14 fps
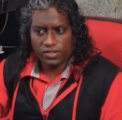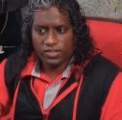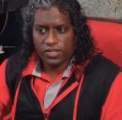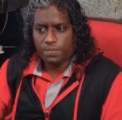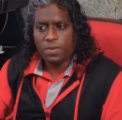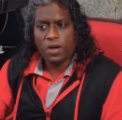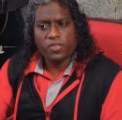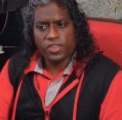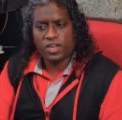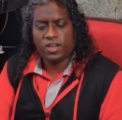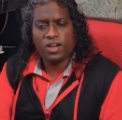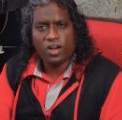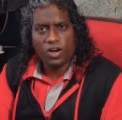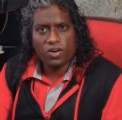
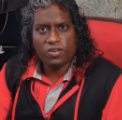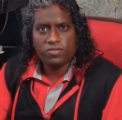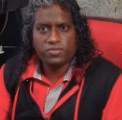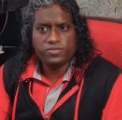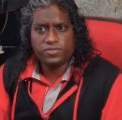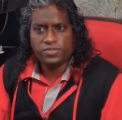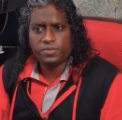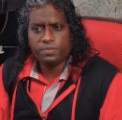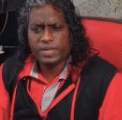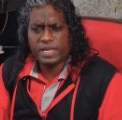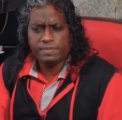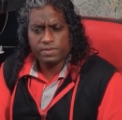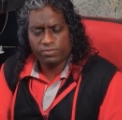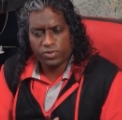mother of
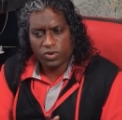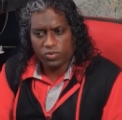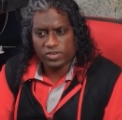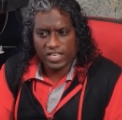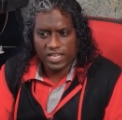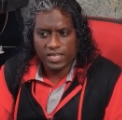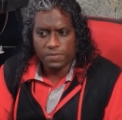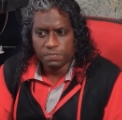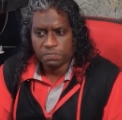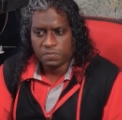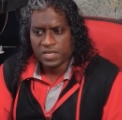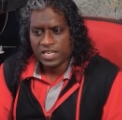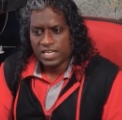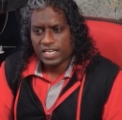Baby Brody,
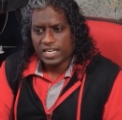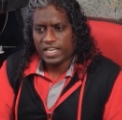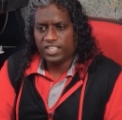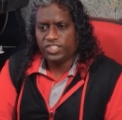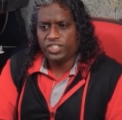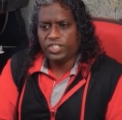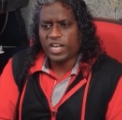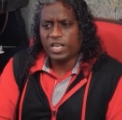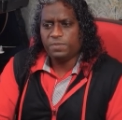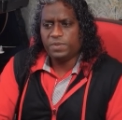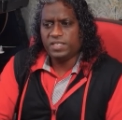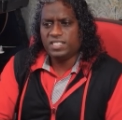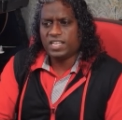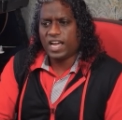and she had
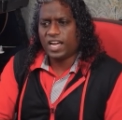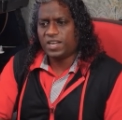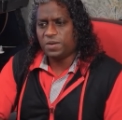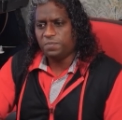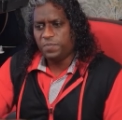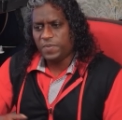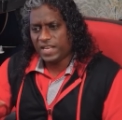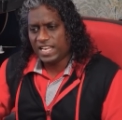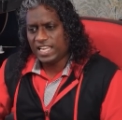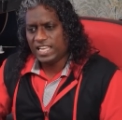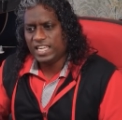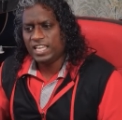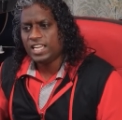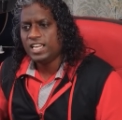been
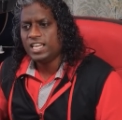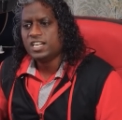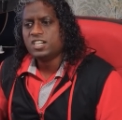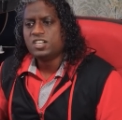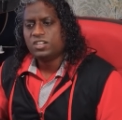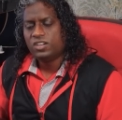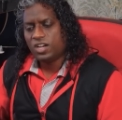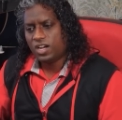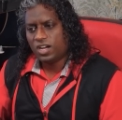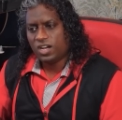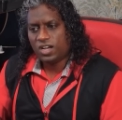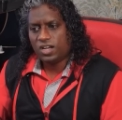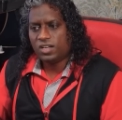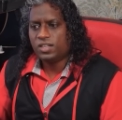accompanying
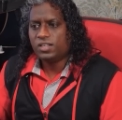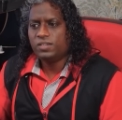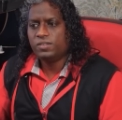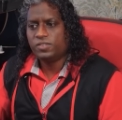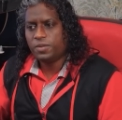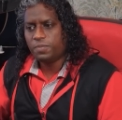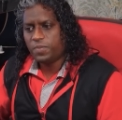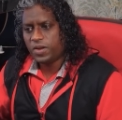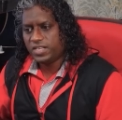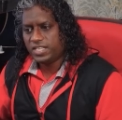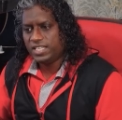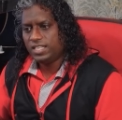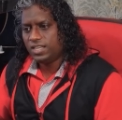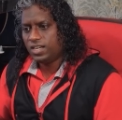the
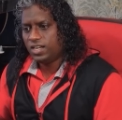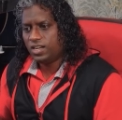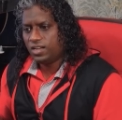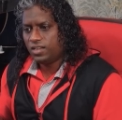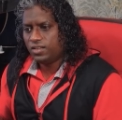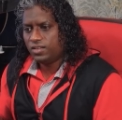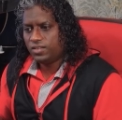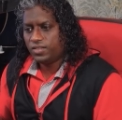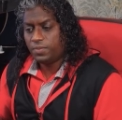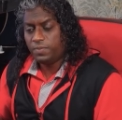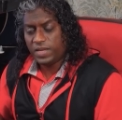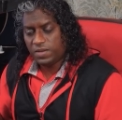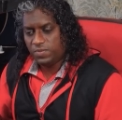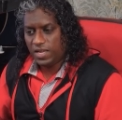
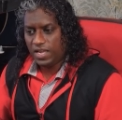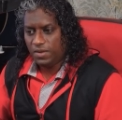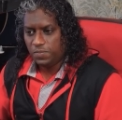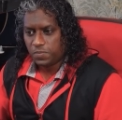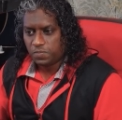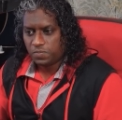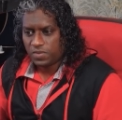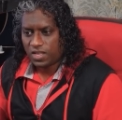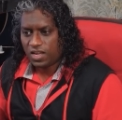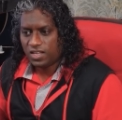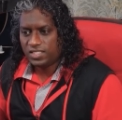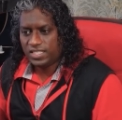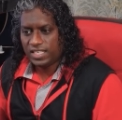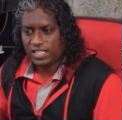baby
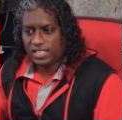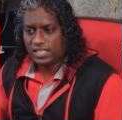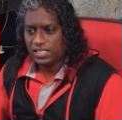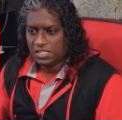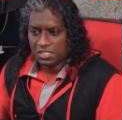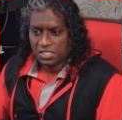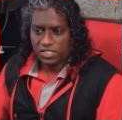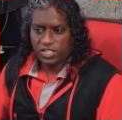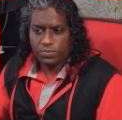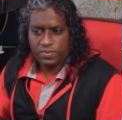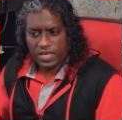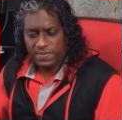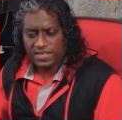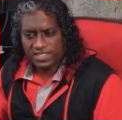until the
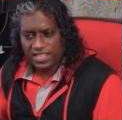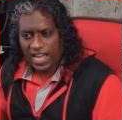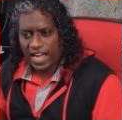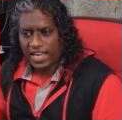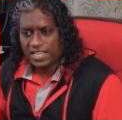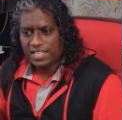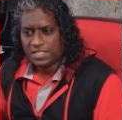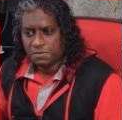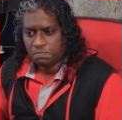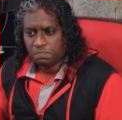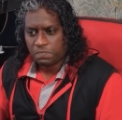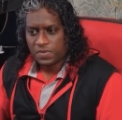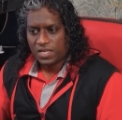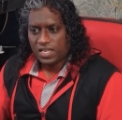baby died,
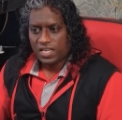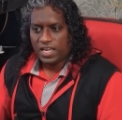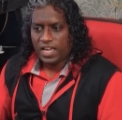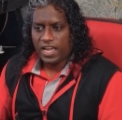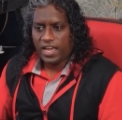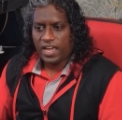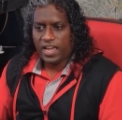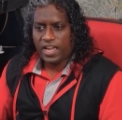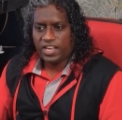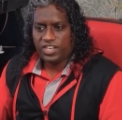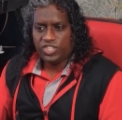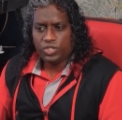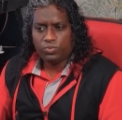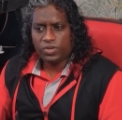
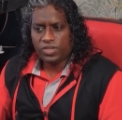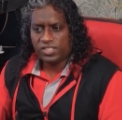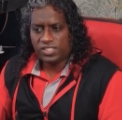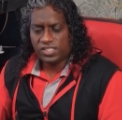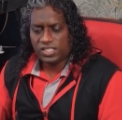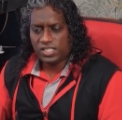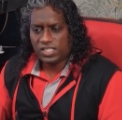and she was